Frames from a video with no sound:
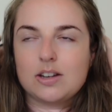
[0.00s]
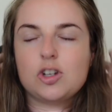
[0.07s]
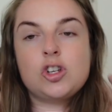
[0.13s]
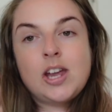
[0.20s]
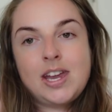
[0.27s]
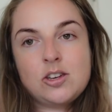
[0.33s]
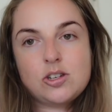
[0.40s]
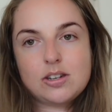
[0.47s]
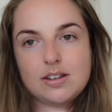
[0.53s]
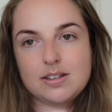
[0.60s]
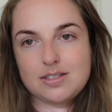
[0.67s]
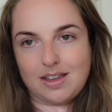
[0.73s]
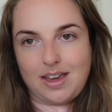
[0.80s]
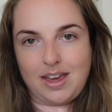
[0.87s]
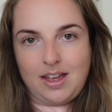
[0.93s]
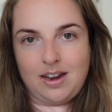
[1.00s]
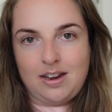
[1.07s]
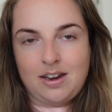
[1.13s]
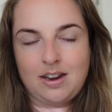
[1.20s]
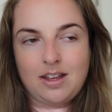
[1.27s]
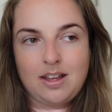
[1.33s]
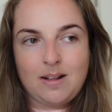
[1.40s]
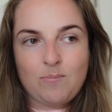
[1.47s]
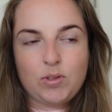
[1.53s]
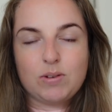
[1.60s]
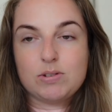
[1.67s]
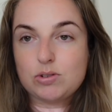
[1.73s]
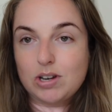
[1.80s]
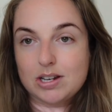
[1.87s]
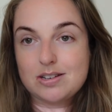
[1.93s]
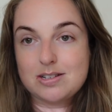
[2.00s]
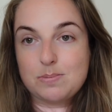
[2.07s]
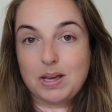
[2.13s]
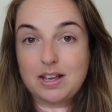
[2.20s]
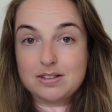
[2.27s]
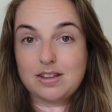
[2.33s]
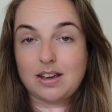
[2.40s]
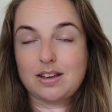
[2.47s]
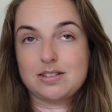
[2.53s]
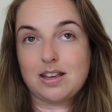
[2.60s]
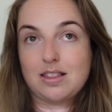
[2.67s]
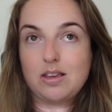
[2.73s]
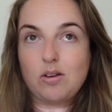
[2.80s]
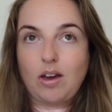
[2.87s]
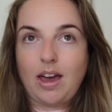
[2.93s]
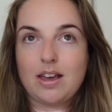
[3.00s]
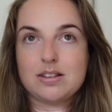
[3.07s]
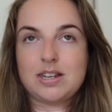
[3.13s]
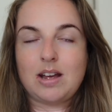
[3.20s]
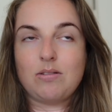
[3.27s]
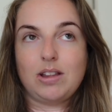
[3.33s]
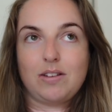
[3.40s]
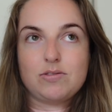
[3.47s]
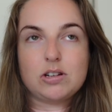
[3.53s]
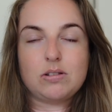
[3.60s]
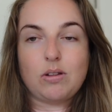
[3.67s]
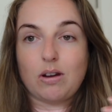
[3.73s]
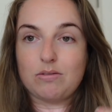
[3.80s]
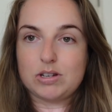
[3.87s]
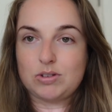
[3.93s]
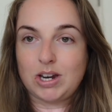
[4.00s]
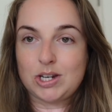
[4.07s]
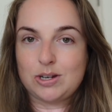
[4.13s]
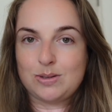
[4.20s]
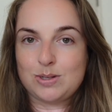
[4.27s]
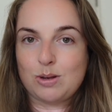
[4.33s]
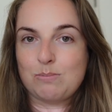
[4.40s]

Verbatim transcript: changes in the restrictions, because like I say, the U K has now lifted a lot of restrictions.